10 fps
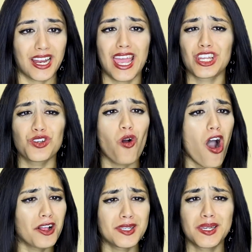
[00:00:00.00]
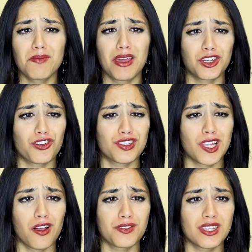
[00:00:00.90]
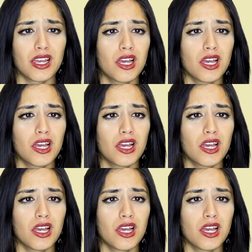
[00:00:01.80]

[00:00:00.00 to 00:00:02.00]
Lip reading: and you ought to commend yourselves,